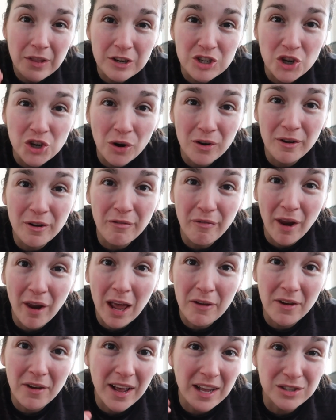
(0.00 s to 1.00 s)
The chocolate
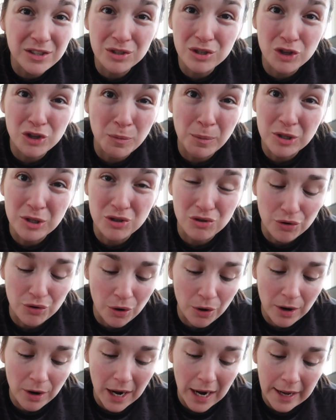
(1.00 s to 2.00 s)
flavour isn't super
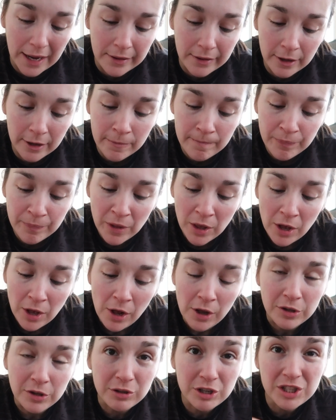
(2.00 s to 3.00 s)
strong either.
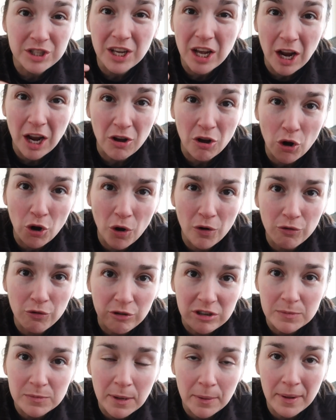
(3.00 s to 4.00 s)
You just get like a lot of
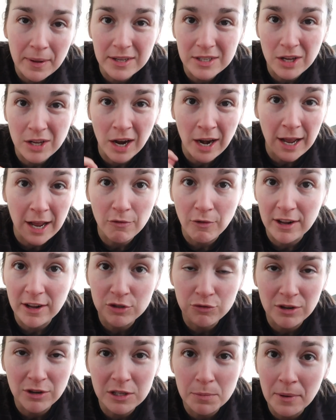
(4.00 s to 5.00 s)
crispy bits, kind of like
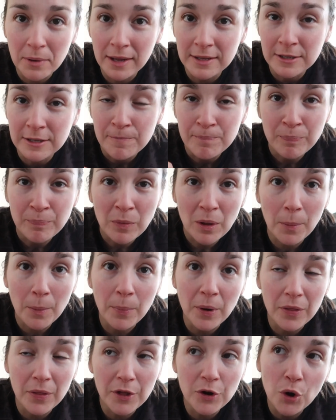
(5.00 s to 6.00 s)
Rice Krispies,
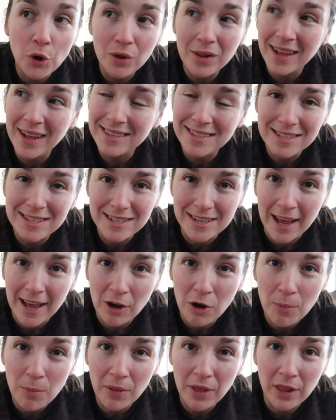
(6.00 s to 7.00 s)
but they're not like
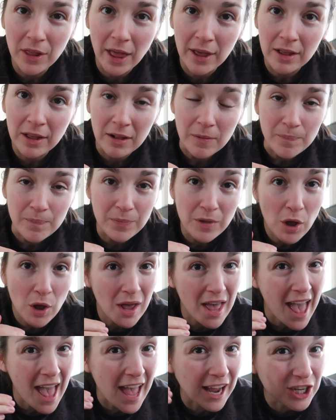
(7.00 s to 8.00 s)
stale, but they're like
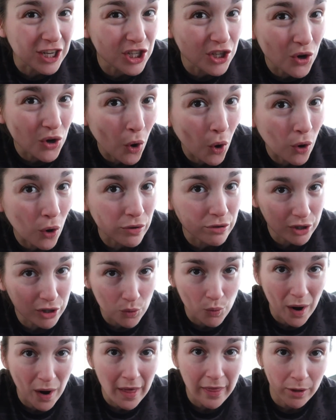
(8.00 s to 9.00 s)
edging on
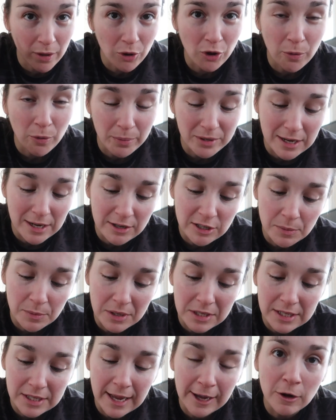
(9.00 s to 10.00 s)
to where they could potentially
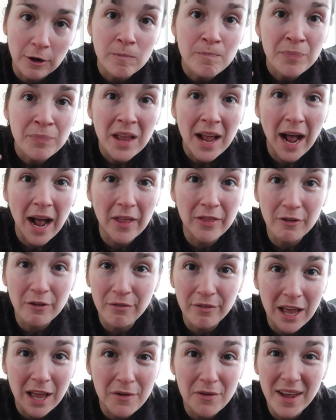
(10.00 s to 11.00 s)
be stale. And the
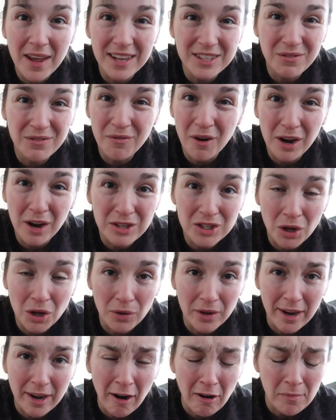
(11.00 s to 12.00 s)
flavour isn't very
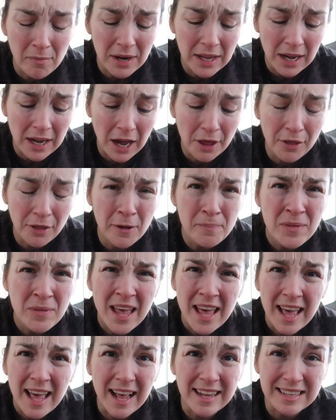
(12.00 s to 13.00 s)
salted caramelly either.
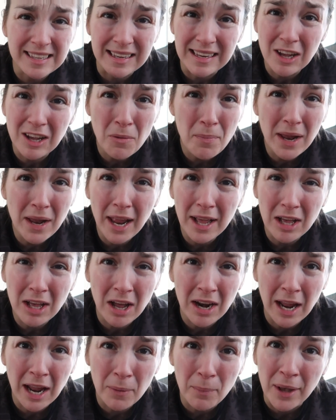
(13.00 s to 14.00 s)
It's a little bit like
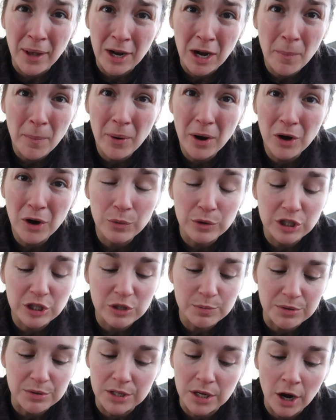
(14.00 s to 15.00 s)
kind of like peanut butter, which
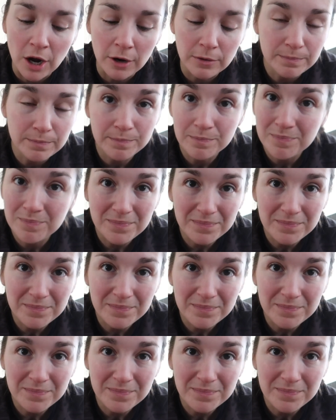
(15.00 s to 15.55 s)
is bizarre.